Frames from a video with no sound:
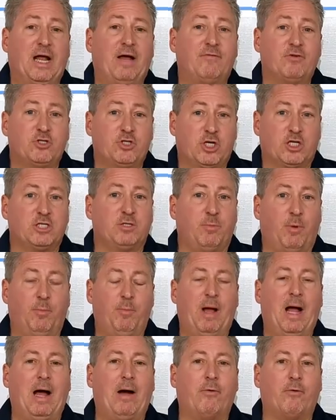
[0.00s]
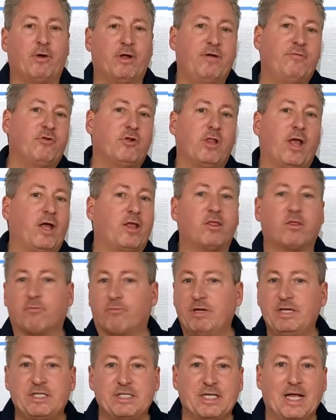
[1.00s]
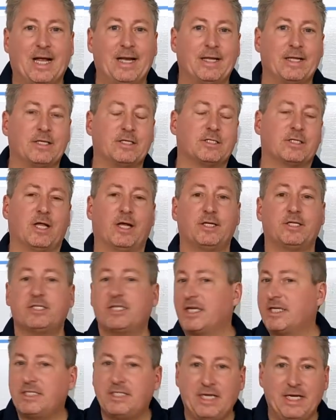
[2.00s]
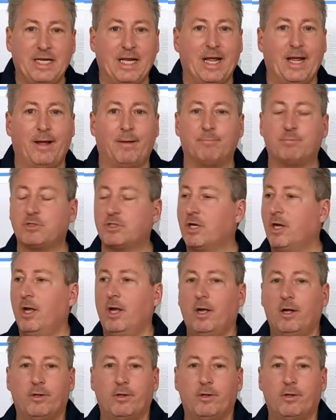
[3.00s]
that have adjustable power give you like three settings like 16 amps,